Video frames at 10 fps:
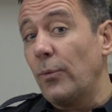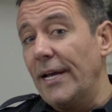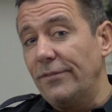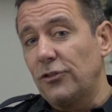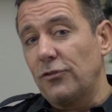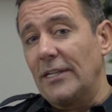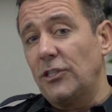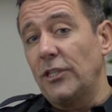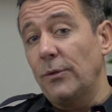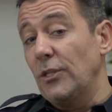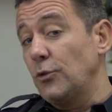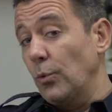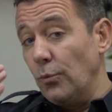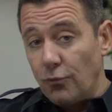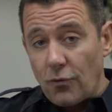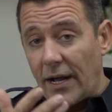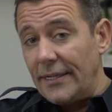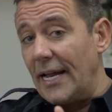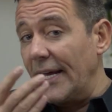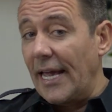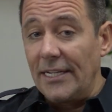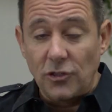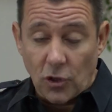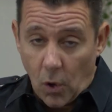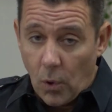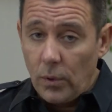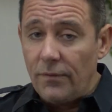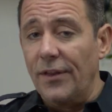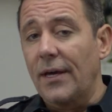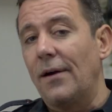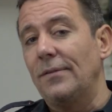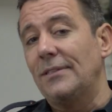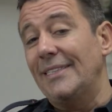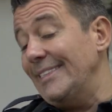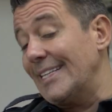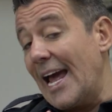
wave strategy, which will run against all of the currencies